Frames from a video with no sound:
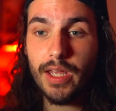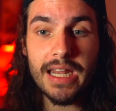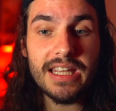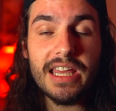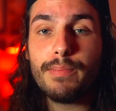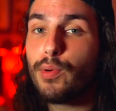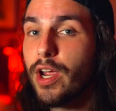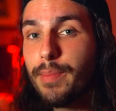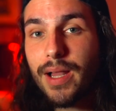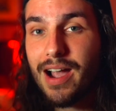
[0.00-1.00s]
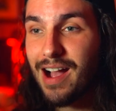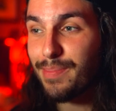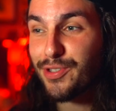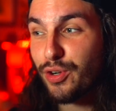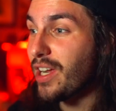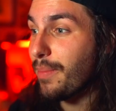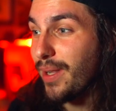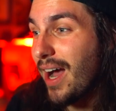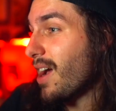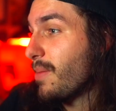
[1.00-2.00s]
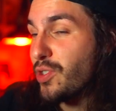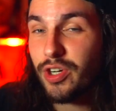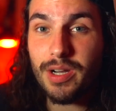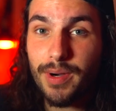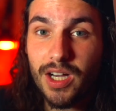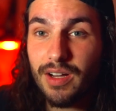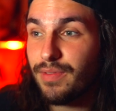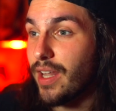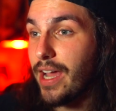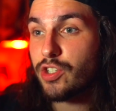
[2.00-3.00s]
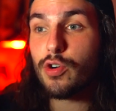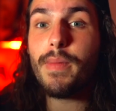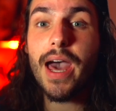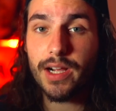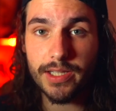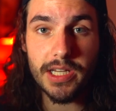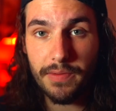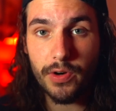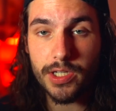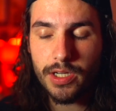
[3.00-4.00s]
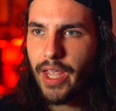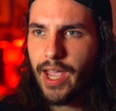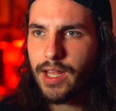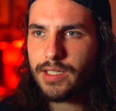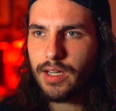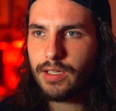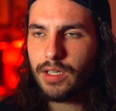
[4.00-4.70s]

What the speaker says: anything pre-Black Ops 3 to Black Ops 3 and above, like dramatically different. And,